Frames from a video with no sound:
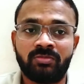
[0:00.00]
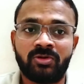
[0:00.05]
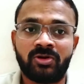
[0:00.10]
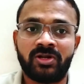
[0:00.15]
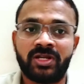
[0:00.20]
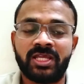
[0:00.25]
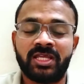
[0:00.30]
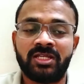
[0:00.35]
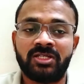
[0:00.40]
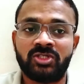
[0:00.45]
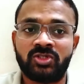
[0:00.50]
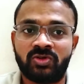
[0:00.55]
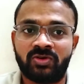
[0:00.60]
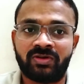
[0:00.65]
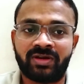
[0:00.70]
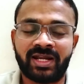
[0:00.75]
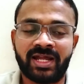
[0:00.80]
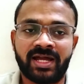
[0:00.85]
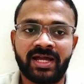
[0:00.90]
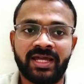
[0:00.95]
body into
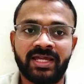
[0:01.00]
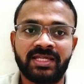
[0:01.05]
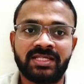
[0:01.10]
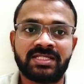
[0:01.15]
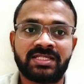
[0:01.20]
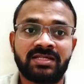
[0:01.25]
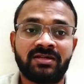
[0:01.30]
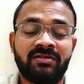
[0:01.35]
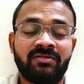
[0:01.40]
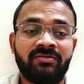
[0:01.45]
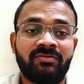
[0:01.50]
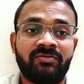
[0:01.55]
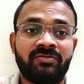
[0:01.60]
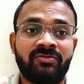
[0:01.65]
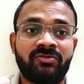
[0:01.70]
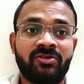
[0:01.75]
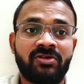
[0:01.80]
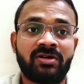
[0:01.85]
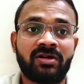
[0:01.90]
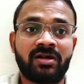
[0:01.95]
Christ
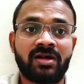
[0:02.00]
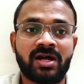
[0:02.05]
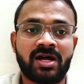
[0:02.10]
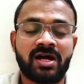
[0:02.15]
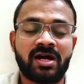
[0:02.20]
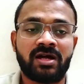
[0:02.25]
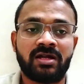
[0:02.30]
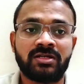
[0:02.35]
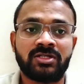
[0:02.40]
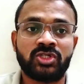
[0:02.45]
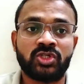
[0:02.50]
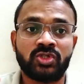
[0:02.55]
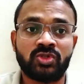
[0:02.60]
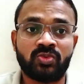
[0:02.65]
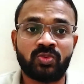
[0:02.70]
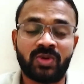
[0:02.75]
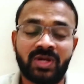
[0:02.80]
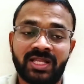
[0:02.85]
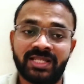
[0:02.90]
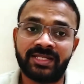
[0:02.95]
for God to
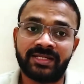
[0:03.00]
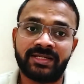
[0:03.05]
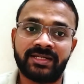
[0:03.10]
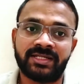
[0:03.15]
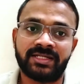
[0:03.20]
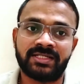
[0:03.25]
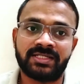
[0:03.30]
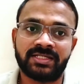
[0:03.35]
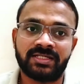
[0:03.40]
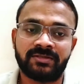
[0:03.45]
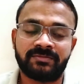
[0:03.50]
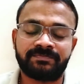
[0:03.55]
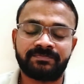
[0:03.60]
dwell in it.